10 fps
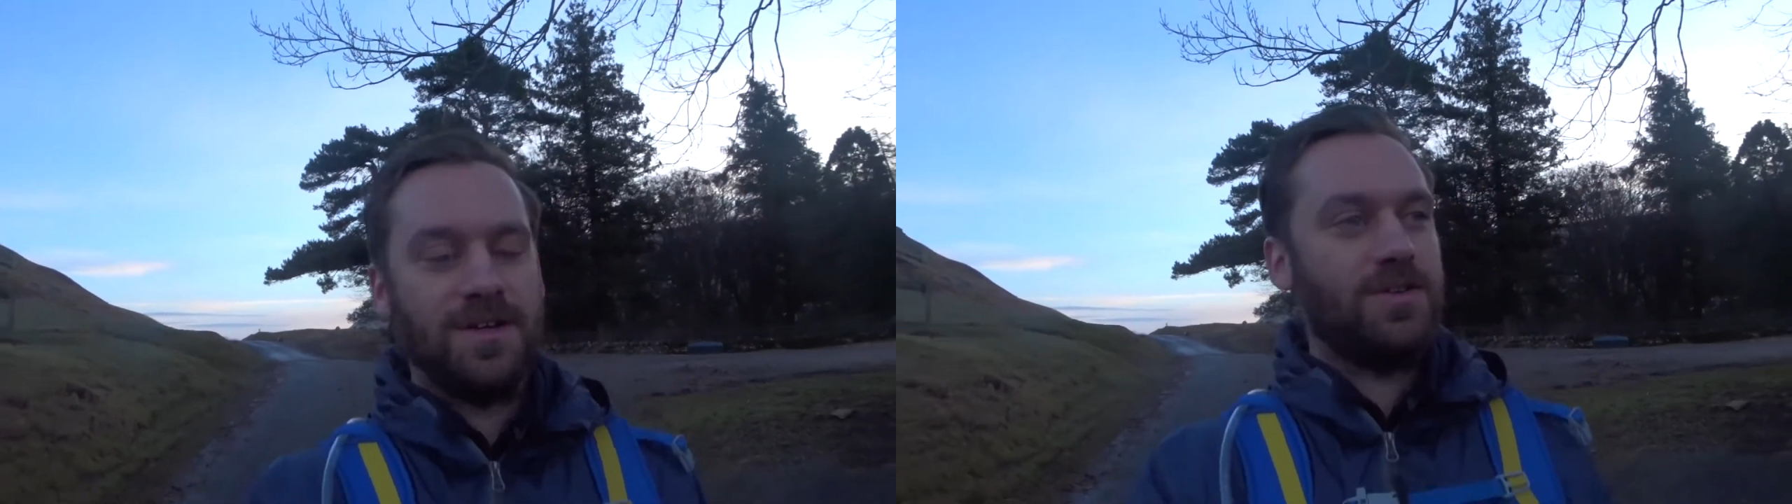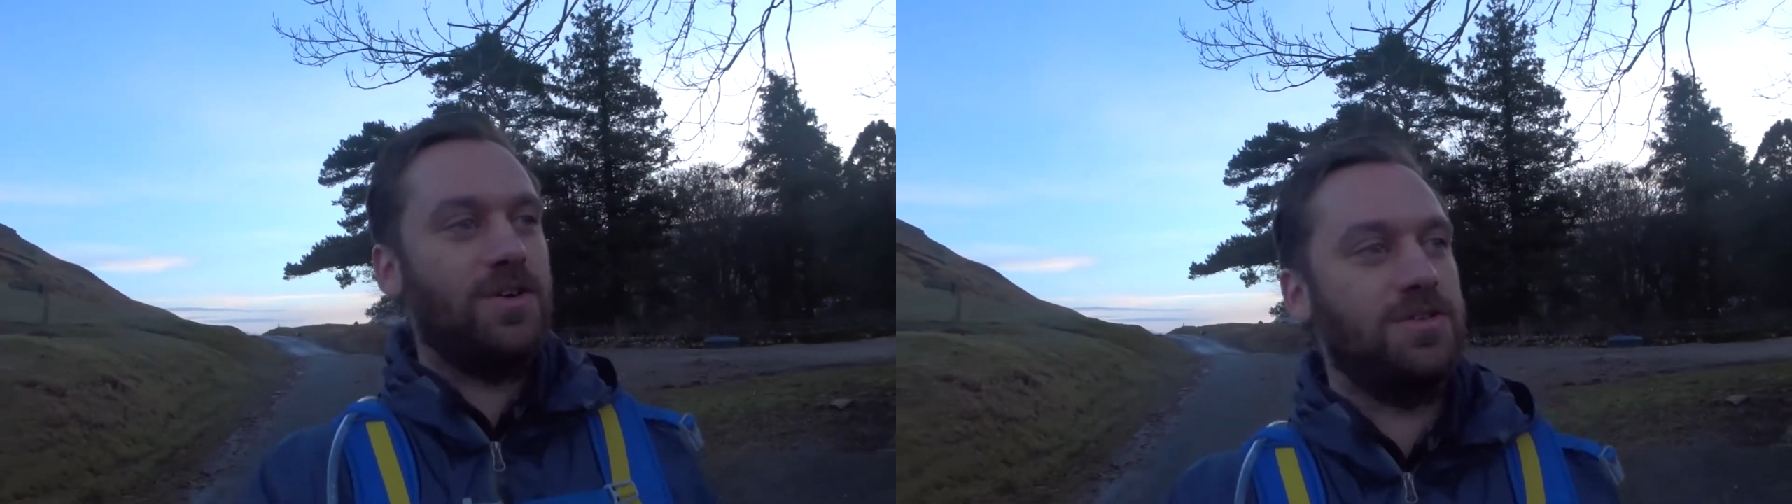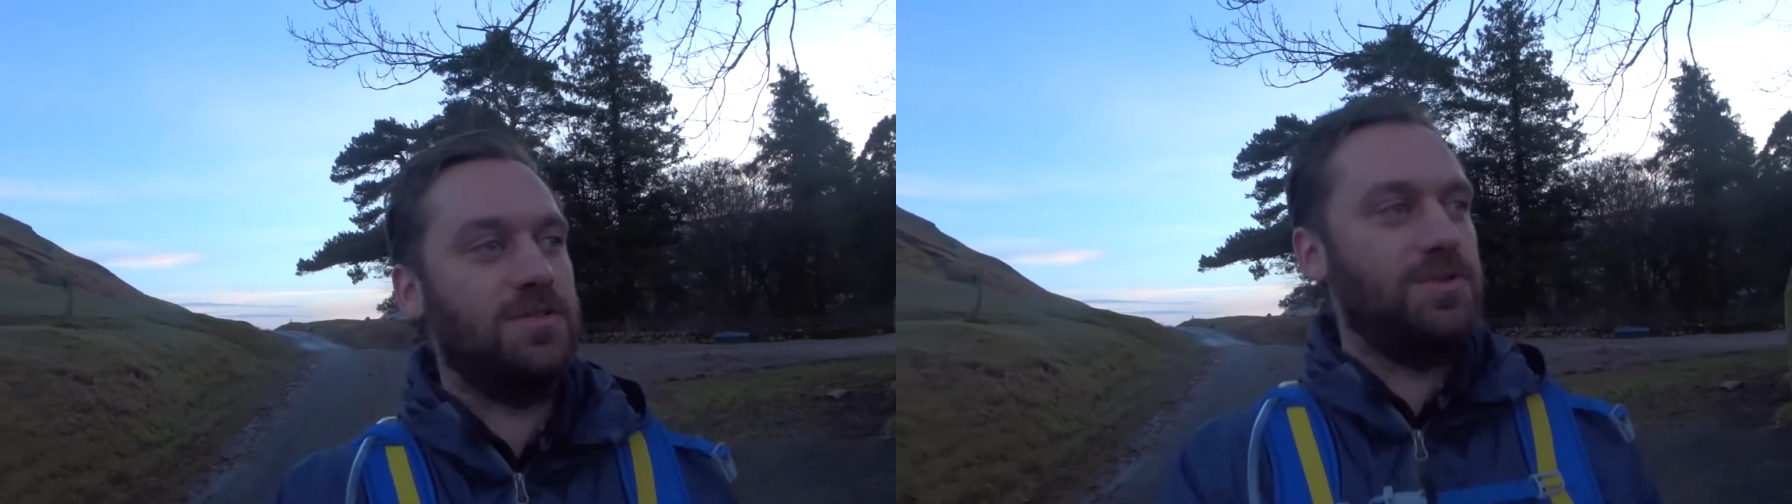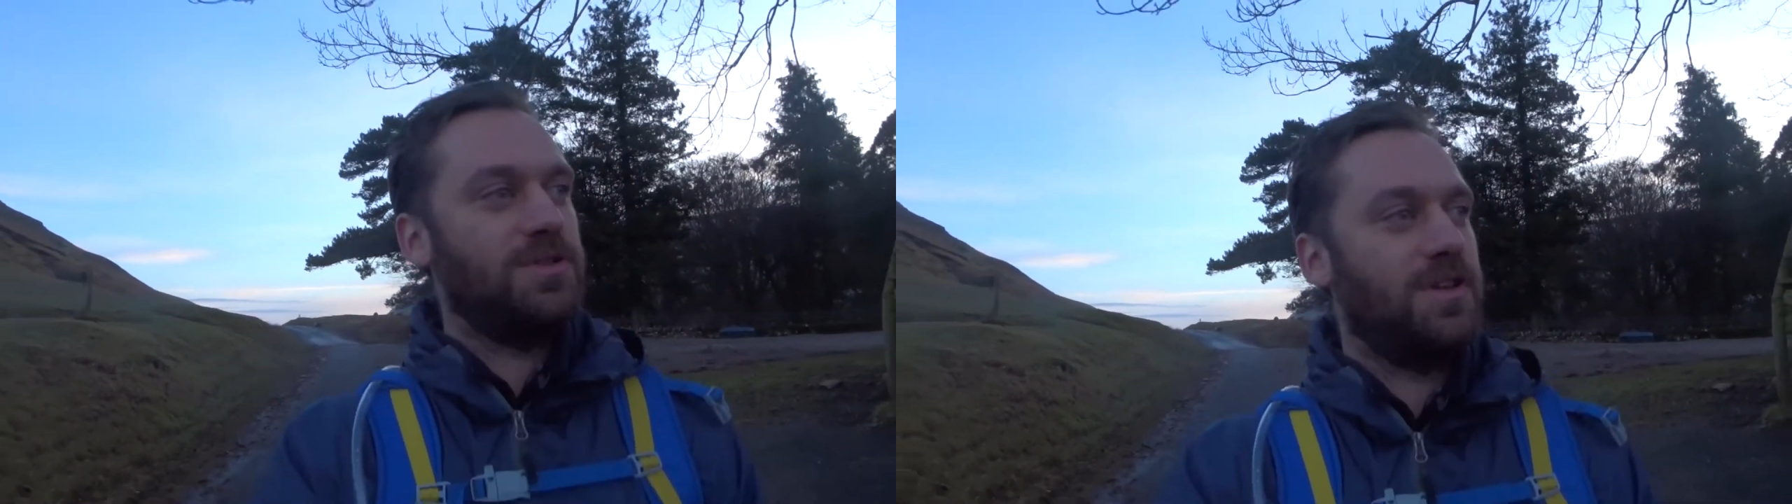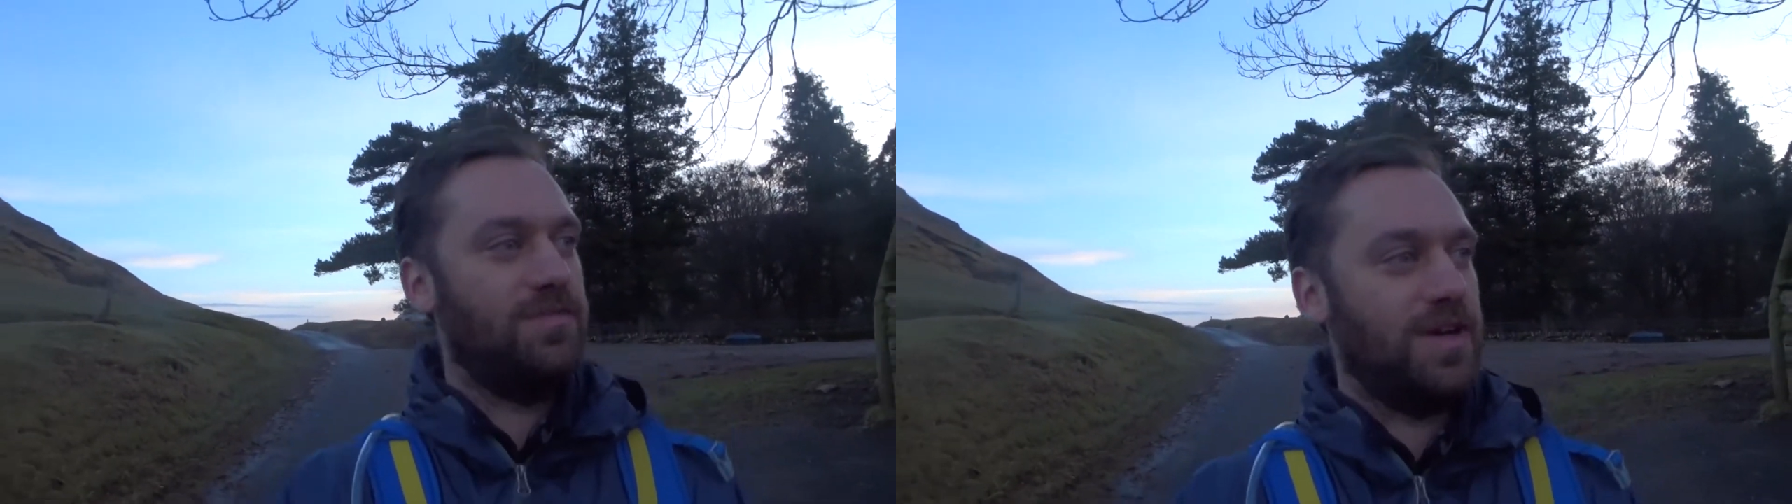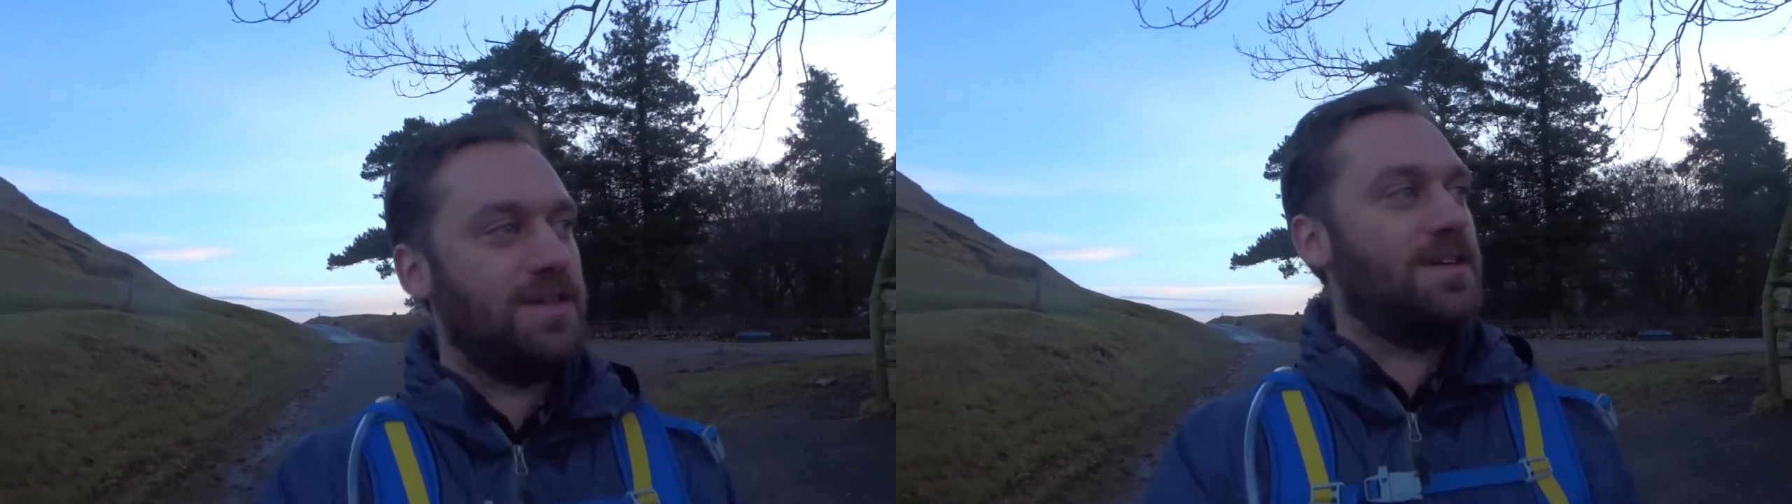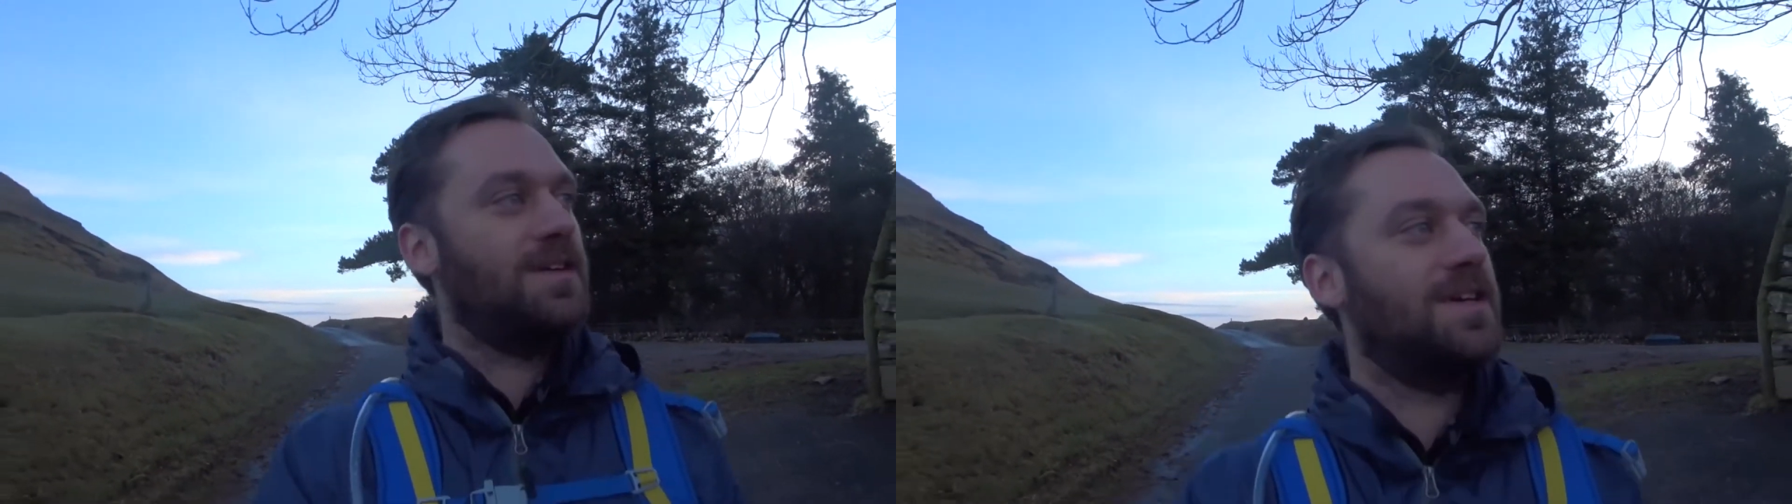according to books I've read,